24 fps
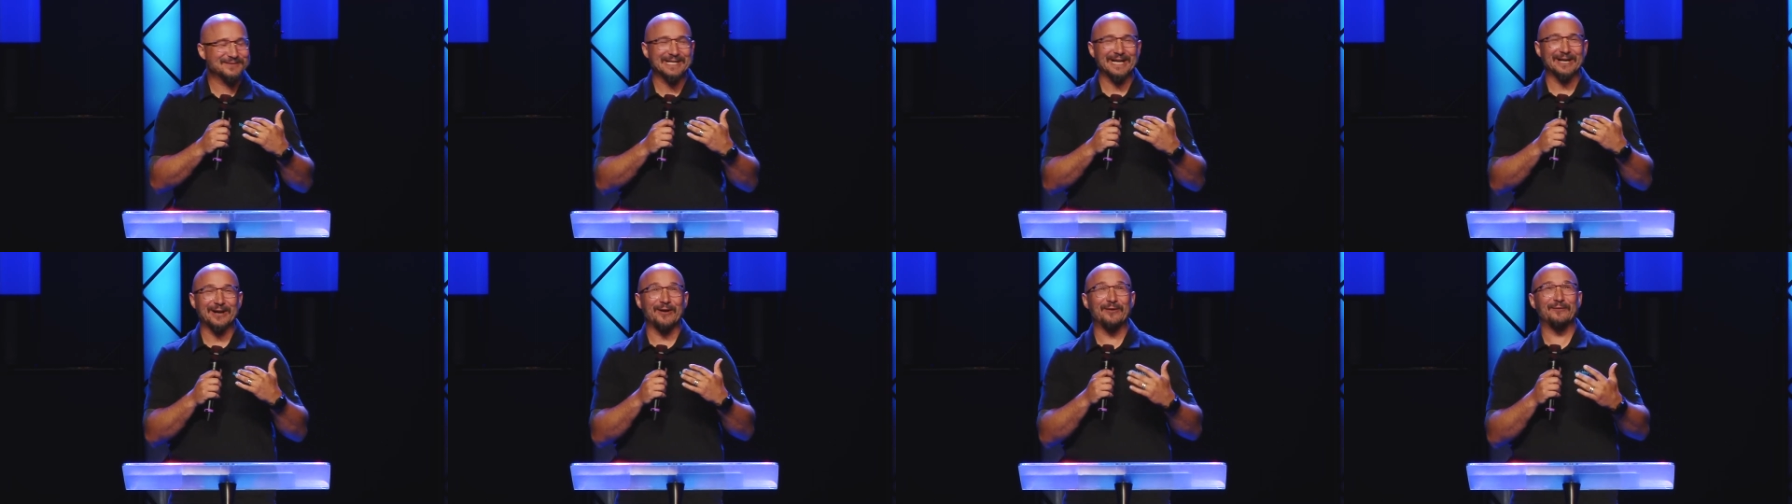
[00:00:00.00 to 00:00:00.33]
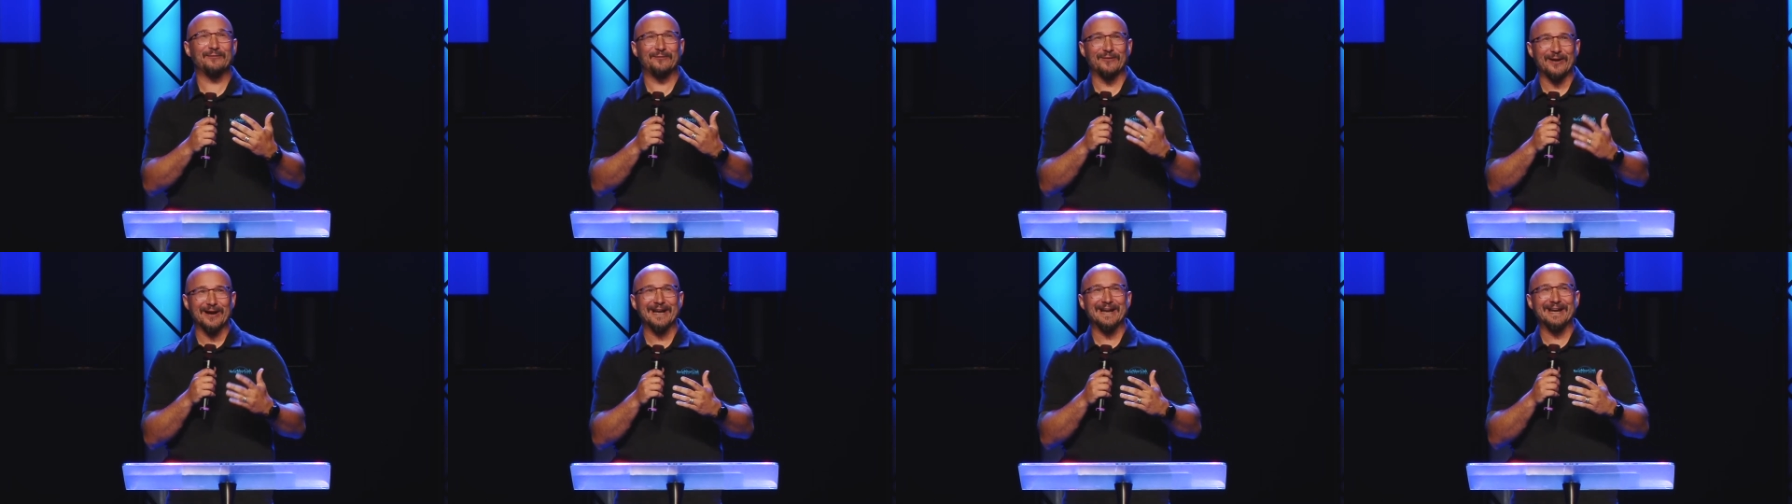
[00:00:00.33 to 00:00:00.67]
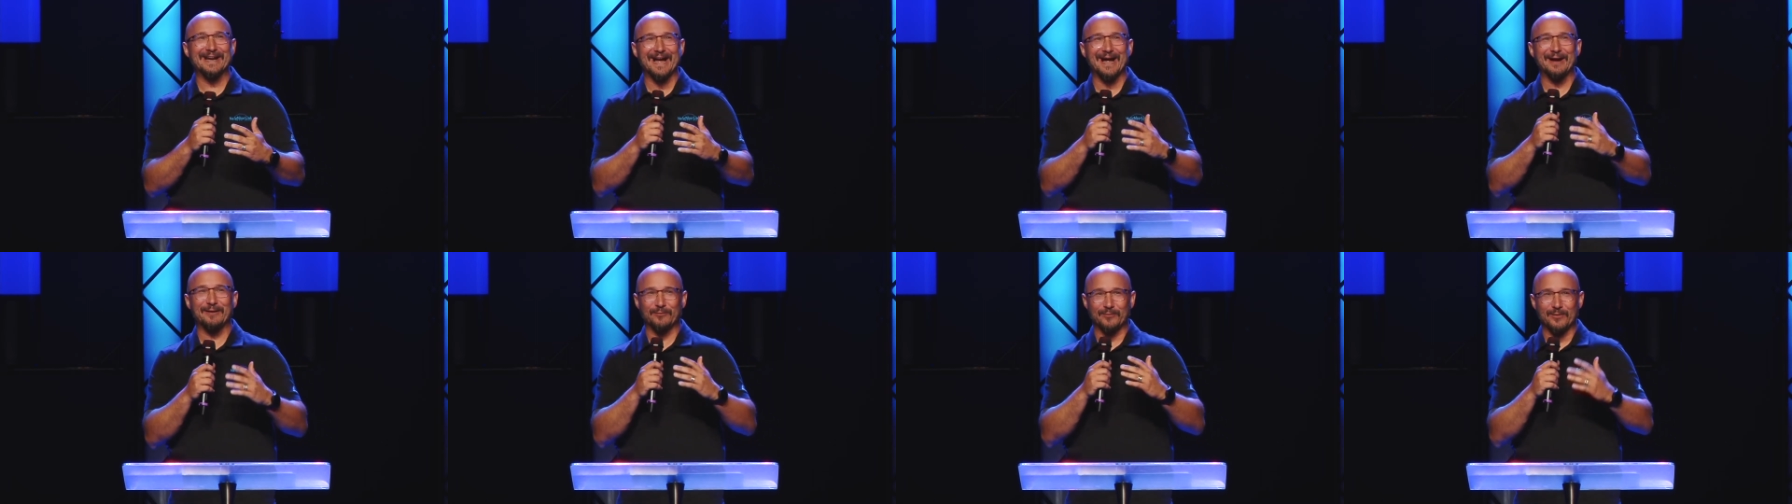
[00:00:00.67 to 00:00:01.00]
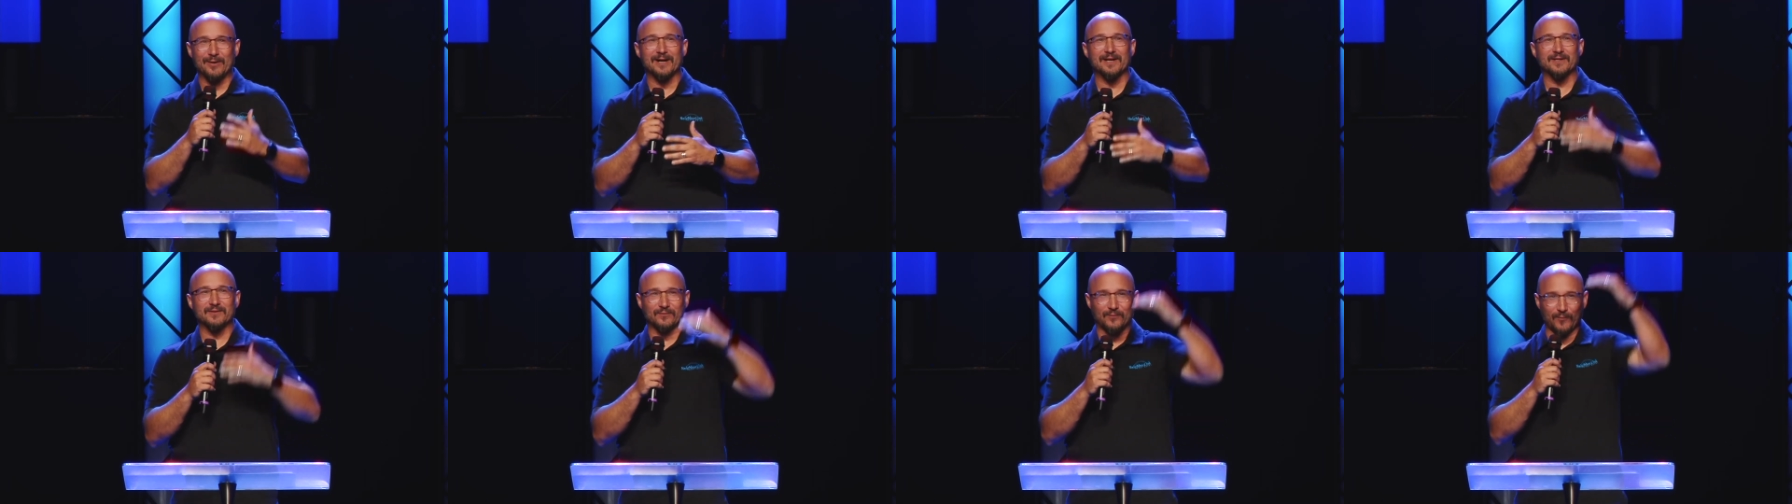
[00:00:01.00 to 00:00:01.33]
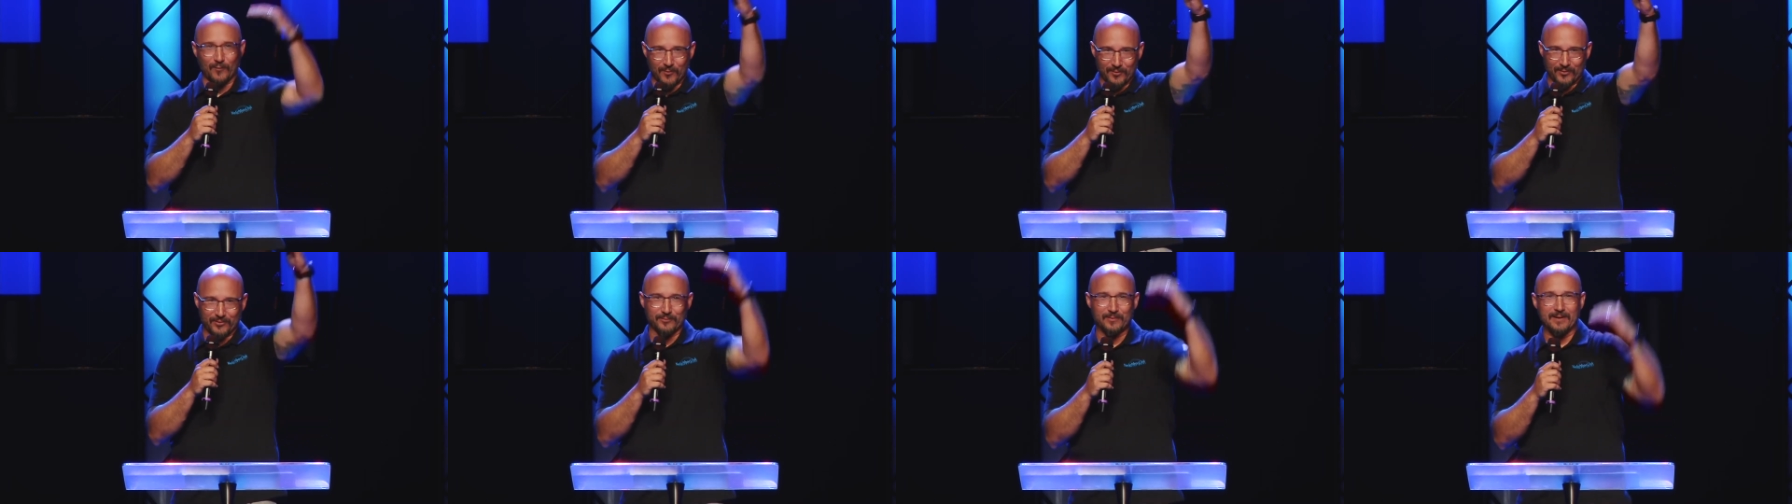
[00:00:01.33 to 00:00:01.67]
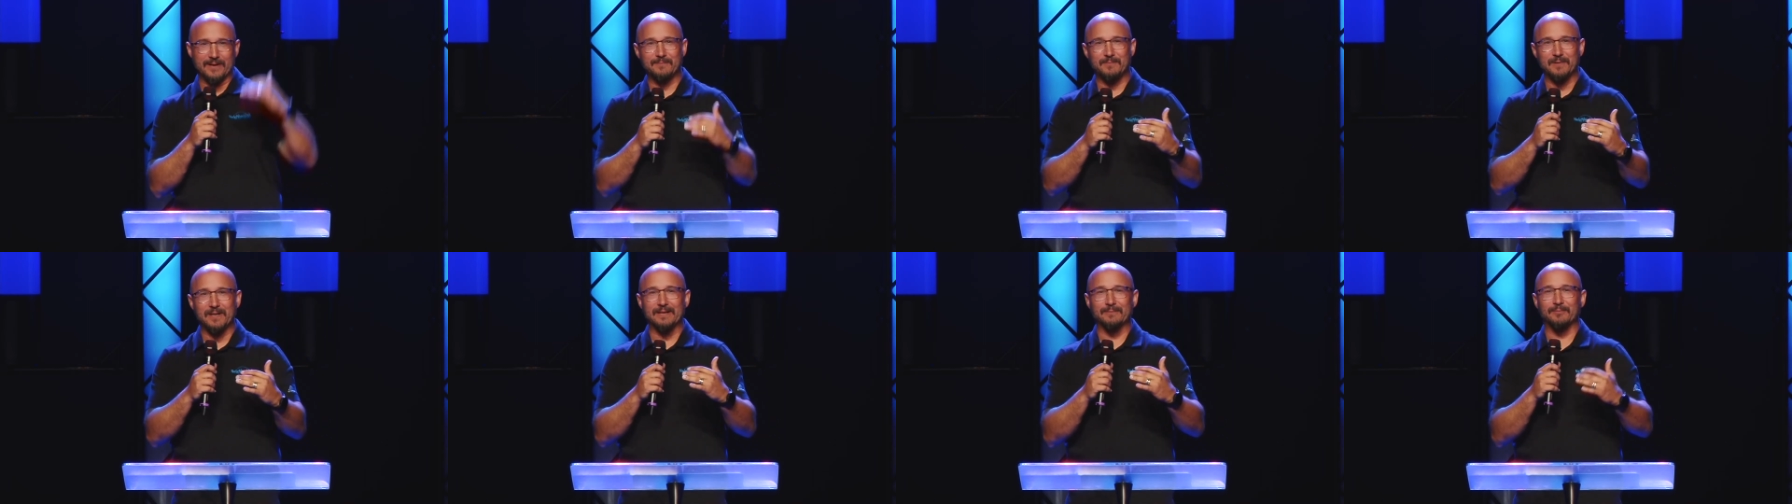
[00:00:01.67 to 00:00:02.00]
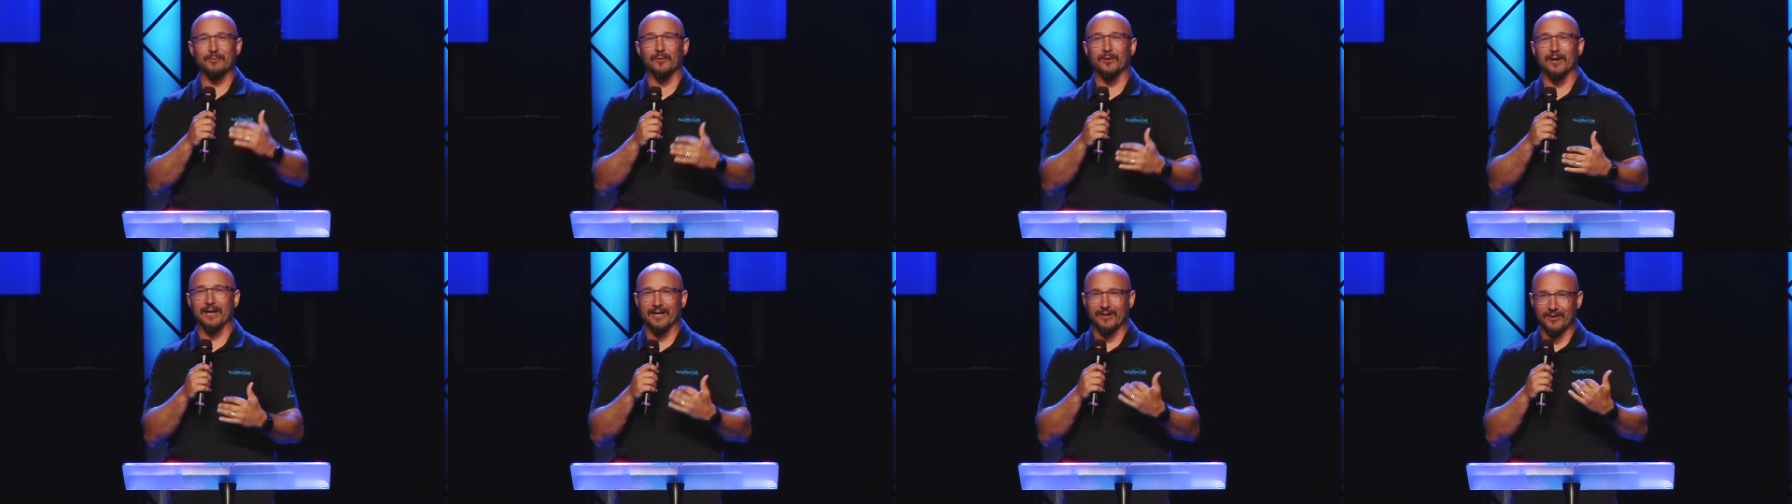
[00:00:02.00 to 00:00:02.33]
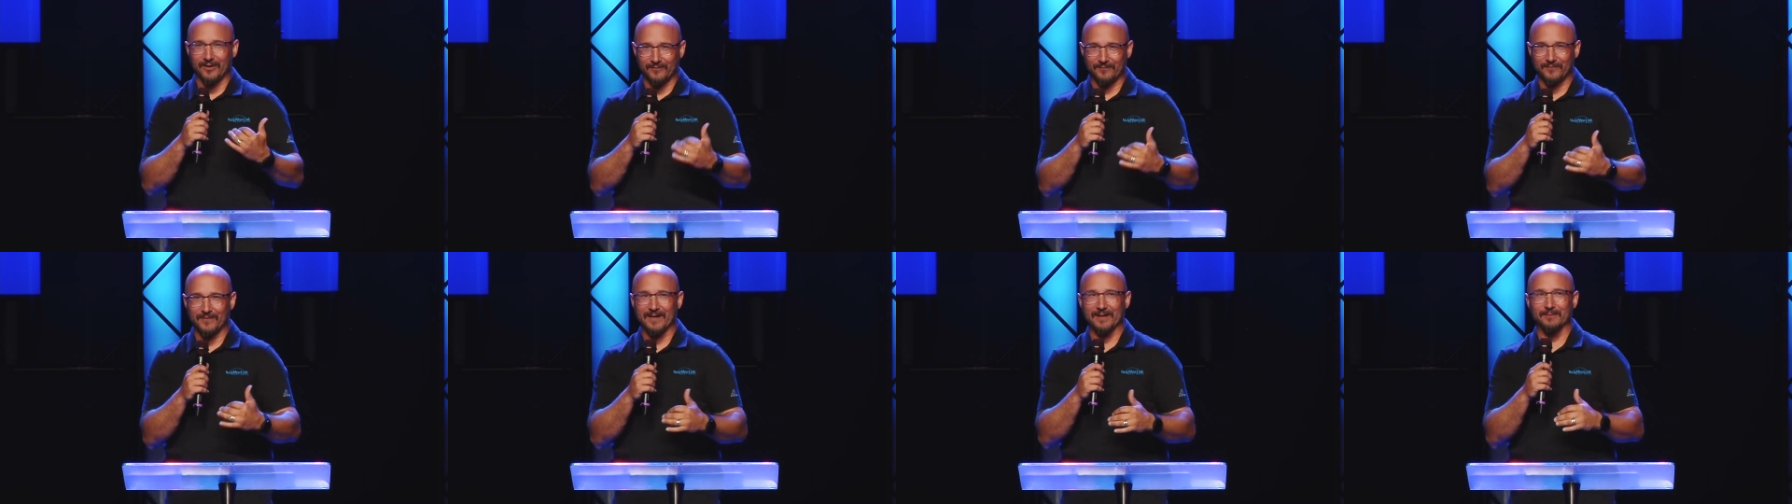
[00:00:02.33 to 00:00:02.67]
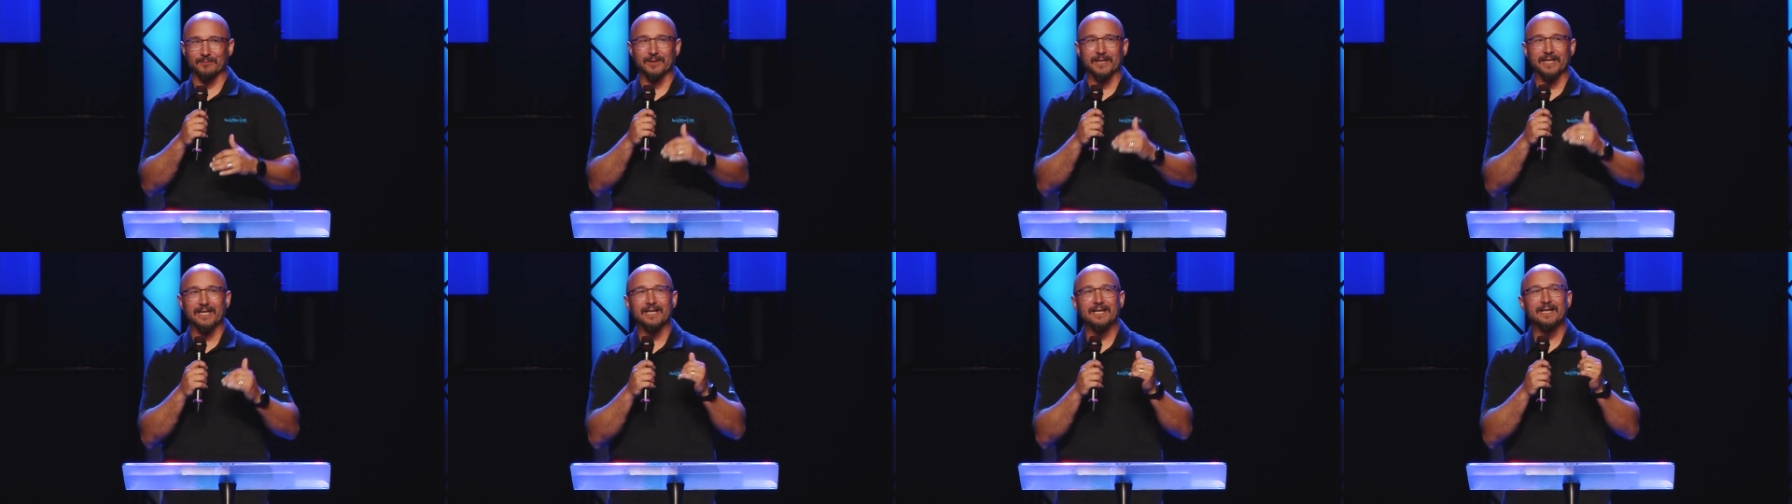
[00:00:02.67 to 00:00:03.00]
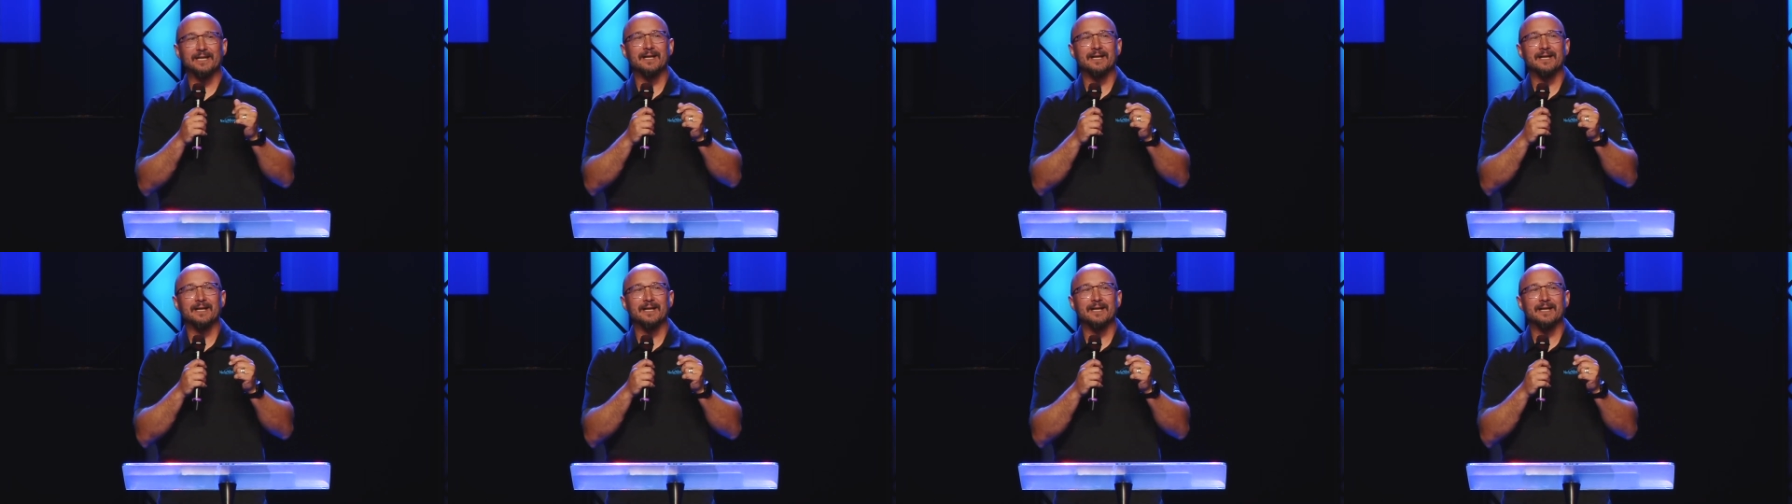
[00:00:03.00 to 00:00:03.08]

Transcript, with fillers: like our Friday night was for three people and our family.